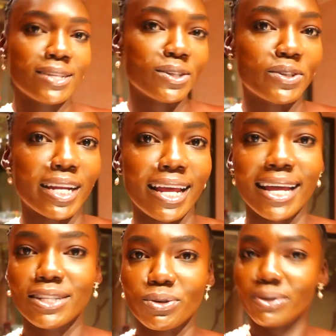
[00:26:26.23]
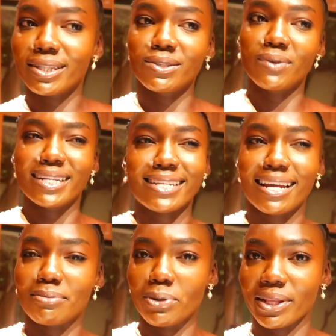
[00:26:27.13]
so trying to add jewelry to it is
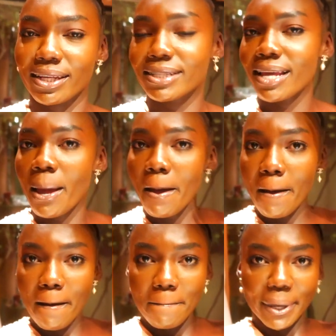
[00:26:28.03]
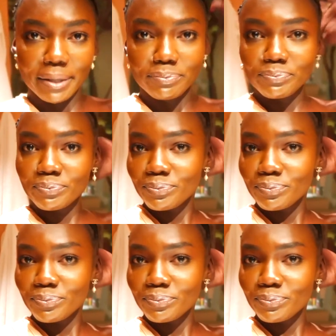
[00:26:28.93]
kind of pointless. But